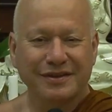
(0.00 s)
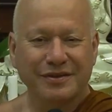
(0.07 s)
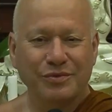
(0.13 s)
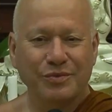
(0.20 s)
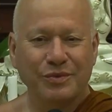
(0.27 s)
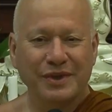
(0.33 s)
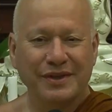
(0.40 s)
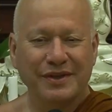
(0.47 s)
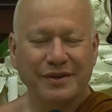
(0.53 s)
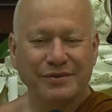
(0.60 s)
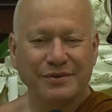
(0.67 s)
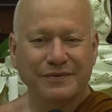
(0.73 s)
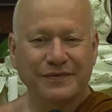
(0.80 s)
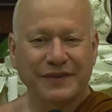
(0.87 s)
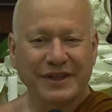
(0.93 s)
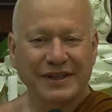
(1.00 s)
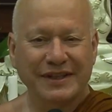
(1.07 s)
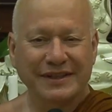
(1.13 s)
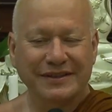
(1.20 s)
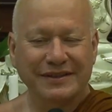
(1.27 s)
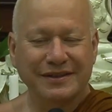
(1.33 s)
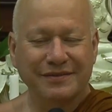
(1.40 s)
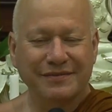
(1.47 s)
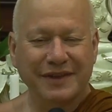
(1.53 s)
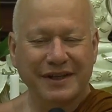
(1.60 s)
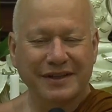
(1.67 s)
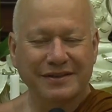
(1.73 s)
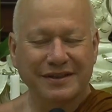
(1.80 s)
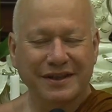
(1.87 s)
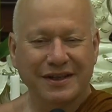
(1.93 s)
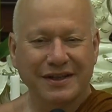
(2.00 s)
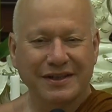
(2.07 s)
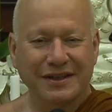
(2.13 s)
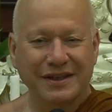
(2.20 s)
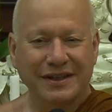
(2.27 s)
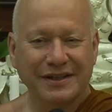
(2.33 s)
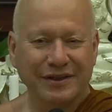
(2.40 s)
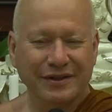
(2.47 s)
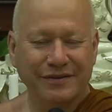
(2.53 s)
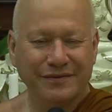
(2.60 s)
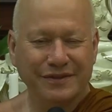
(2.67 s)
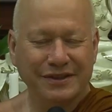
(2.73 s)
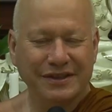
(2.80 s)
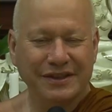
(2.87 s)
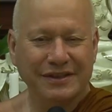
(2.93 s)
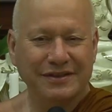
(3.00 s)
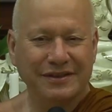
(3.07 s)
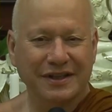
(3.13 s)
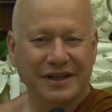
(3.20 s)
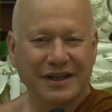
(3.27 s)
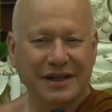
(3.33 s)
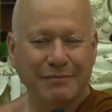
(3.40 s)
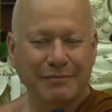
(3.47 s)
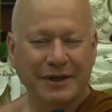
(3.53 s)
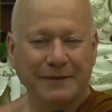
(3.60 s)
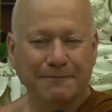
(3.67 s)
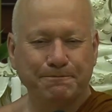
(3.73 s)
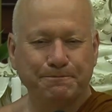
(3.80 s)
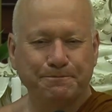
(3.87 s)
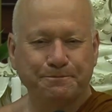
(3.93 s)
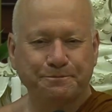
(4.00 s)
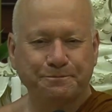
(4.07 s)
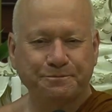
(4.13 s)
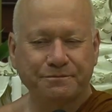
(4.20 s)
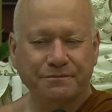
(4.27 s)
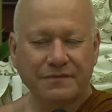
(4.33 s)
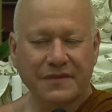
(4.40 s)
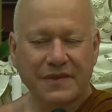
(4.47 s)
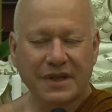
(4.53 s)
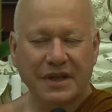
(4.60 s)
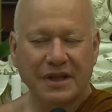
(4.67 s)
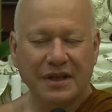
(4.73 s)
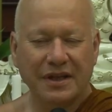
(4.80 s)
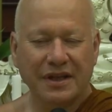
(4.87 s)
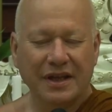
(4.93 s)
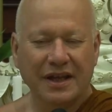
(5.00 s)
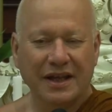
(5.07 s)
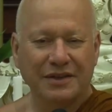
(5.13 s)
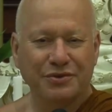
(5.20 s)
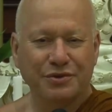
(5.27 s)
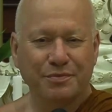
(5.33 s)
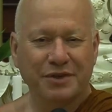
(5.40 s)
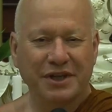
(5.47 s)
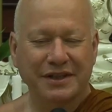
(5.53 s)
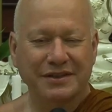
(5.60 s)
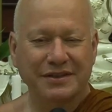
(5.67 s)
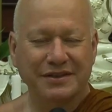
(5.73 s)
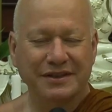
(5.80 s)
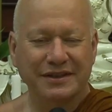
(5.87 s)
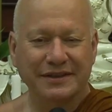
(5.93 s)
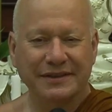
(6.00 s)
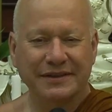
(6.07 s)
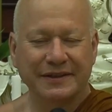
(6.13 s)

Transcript: with those feelings of anxiety, nervousness that come up as you're practicing.